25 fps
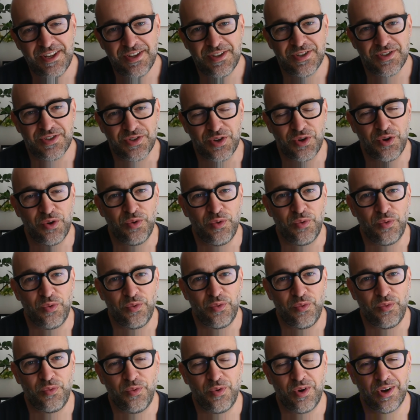So
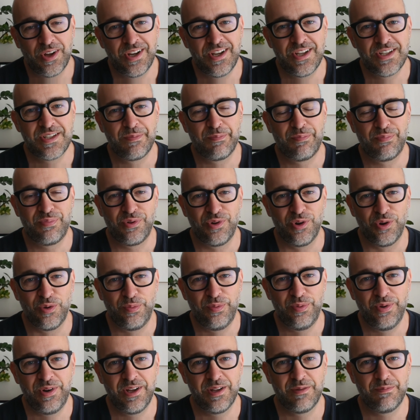what is
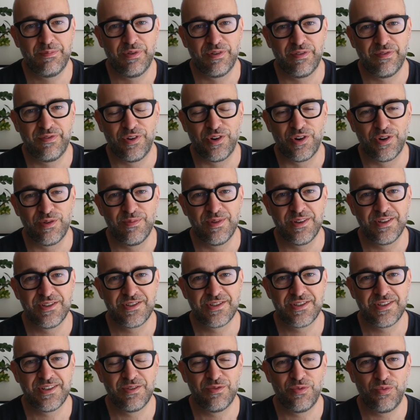appropriate
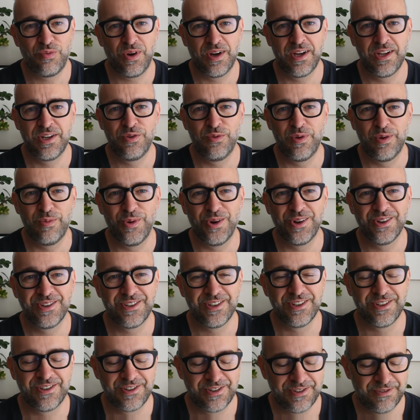performance and why do we want
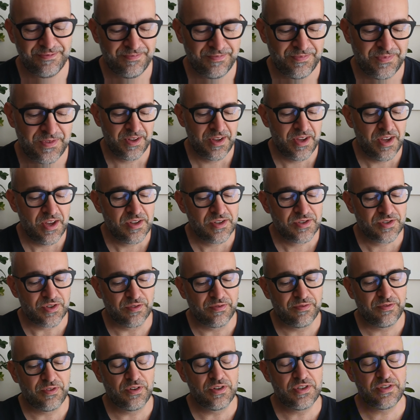it? So
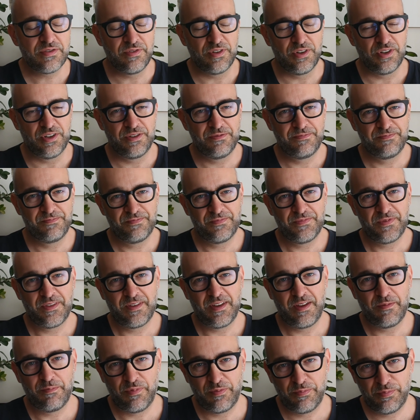first of all,
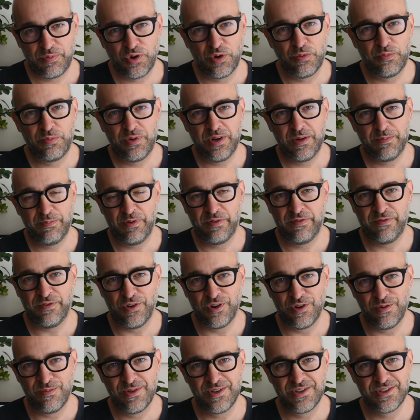appropriate
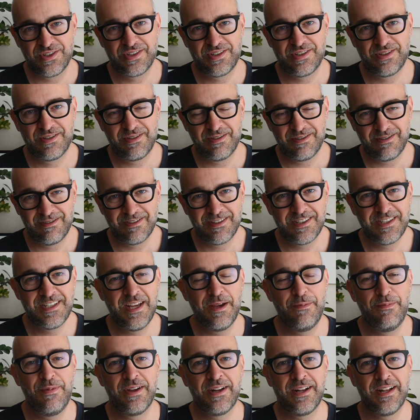performance
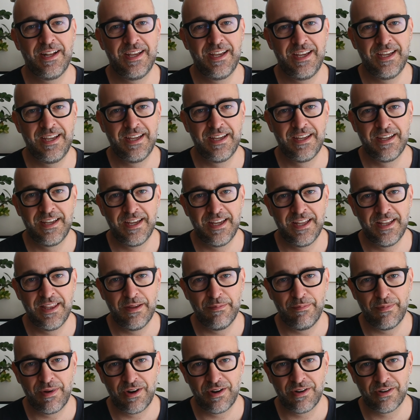typically in the
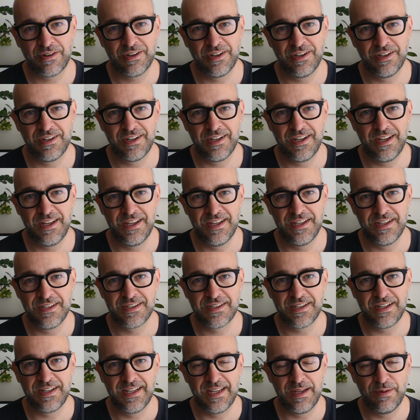market is
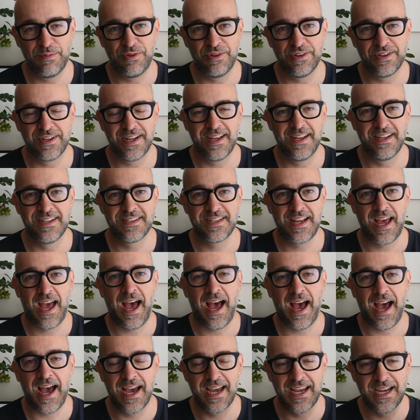labeled as
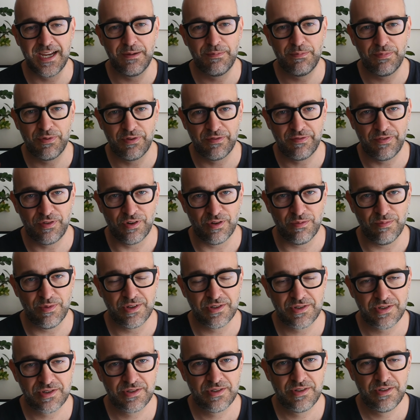high
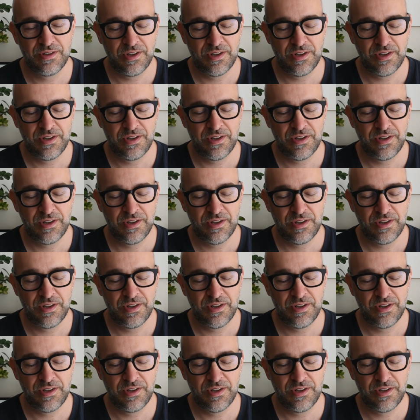performance.